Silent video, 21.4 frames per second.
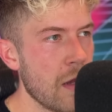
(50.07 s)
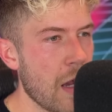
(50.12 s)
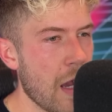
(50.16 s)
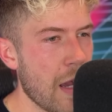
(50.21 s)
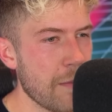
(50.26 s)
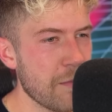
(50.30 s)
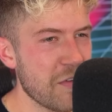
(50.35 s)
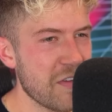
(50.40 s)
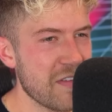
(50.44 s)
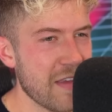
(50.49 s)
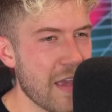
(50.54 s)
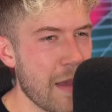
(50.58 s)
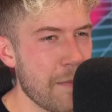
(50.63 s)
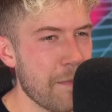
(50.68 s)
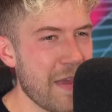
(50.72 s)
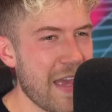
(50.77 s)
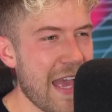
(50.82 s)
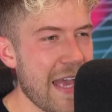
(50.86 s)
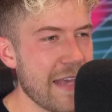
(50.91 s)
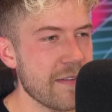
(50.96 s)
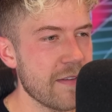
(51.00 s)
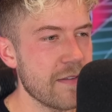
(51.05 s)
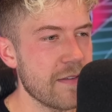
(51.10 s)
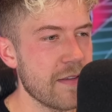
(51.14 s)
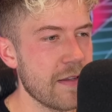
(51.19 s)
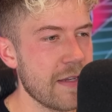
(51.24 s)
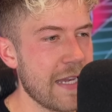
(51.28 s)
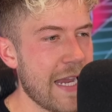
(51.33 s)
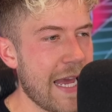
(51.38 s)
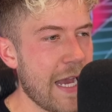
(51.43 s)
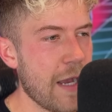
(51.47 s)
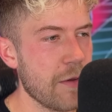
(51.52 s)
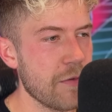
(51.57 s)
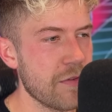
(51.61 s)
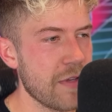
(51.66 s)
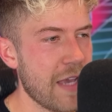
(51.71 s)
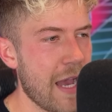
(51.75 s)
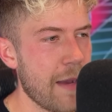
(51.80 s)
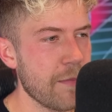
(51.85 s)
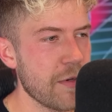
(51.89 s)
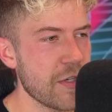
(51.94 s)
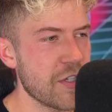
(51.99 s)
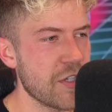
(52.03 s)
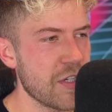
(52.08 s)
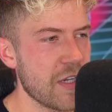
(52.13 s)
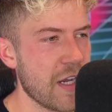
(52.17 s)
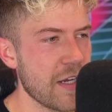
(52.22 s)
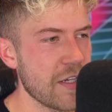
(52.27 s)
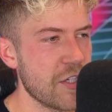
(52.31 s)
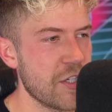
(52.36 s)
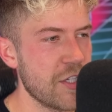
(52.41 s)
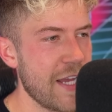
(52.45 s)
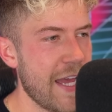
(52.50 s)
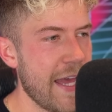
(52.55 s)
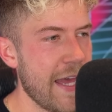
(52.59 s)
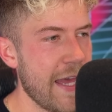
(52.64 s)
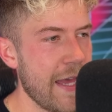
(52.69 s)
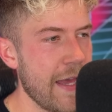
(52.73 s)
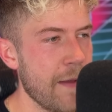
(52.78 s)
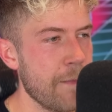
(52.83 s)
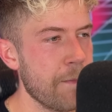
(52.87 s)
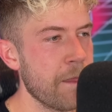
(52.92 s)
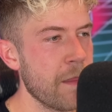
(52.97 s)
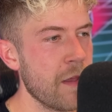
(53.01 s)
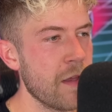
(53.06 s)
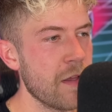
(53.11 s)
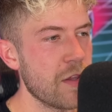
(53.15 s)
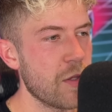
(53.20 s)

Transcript: I'm just like a bit hesitant now to how much should I share?